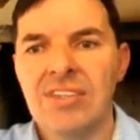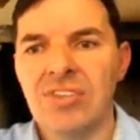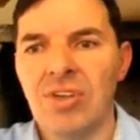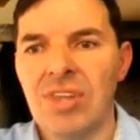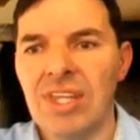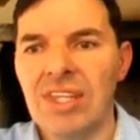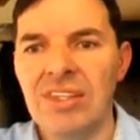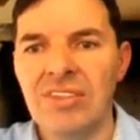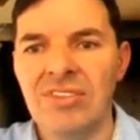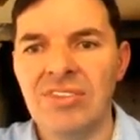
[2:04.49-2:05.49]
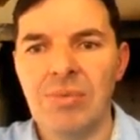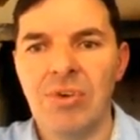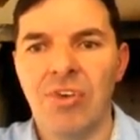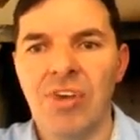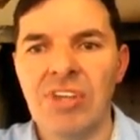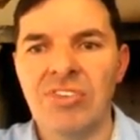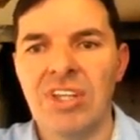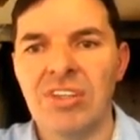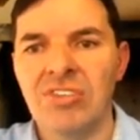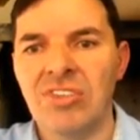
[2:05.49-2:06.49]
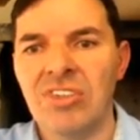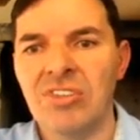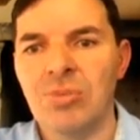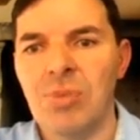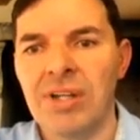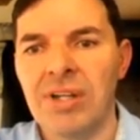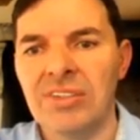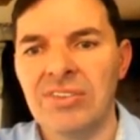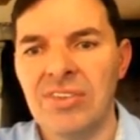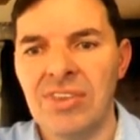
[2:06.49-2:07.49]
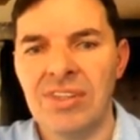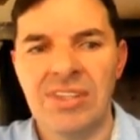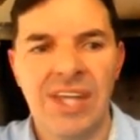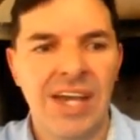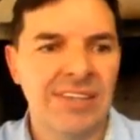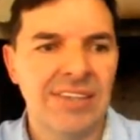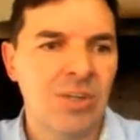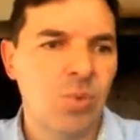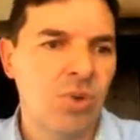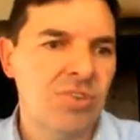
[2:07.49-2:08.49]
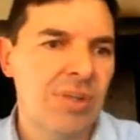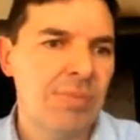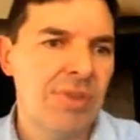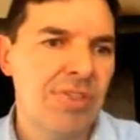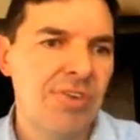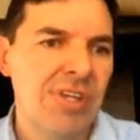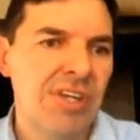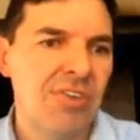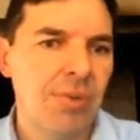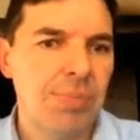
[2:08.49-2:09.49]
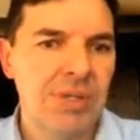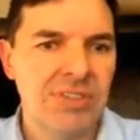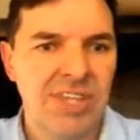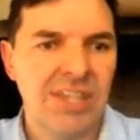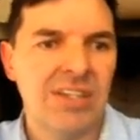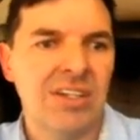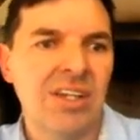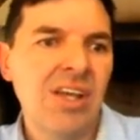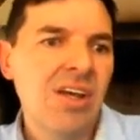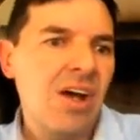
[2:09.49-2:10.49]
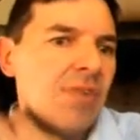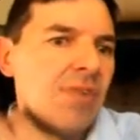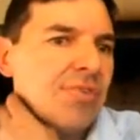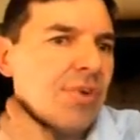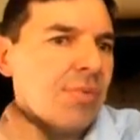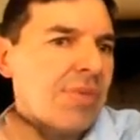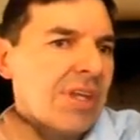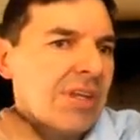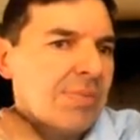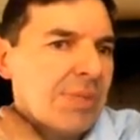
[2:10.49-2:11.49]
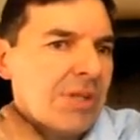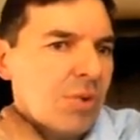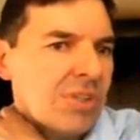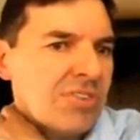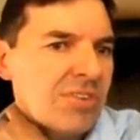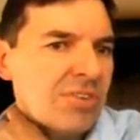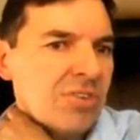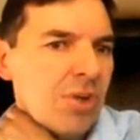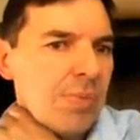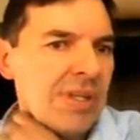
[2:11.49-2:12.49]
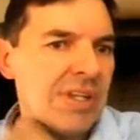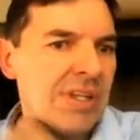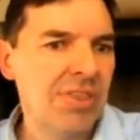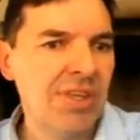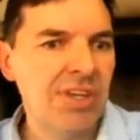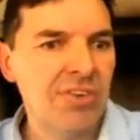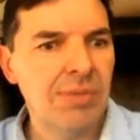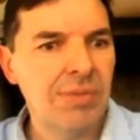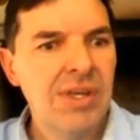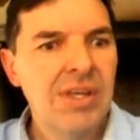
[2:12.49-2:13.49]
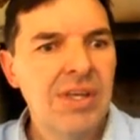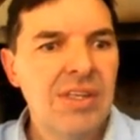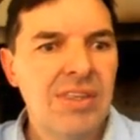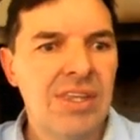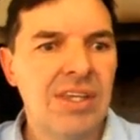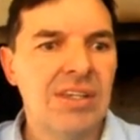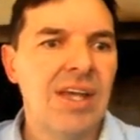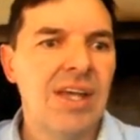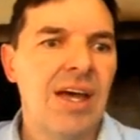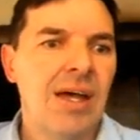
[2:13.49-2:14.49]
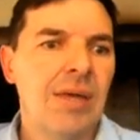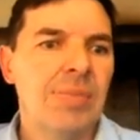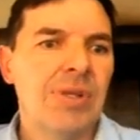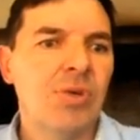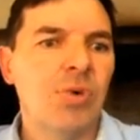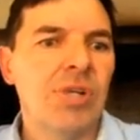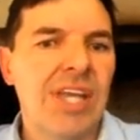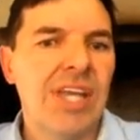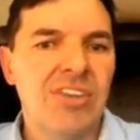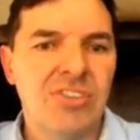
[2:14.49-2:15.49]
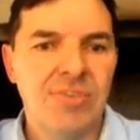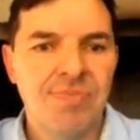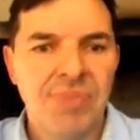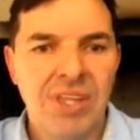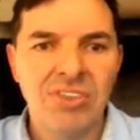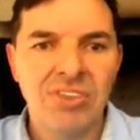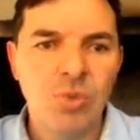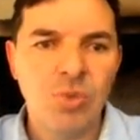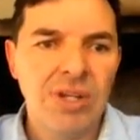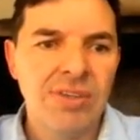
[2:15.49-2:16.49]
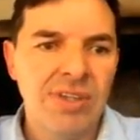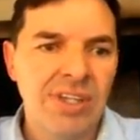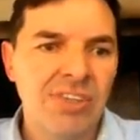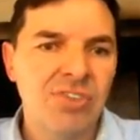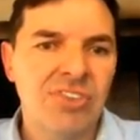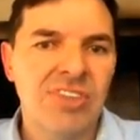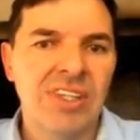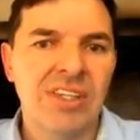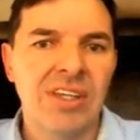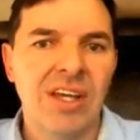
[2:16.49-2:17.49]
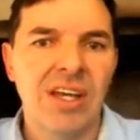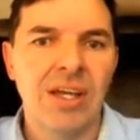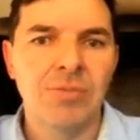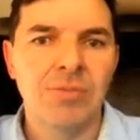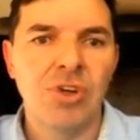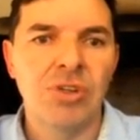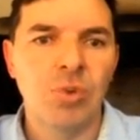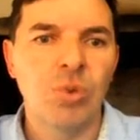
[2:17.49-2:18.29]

So there is some correction. You can see it's minus 38, and it was number three, and Ripple has taken over from there. Bitcoin is still top, then Ethereum, then Bitcoin Cash. And this is quite an interesting chart.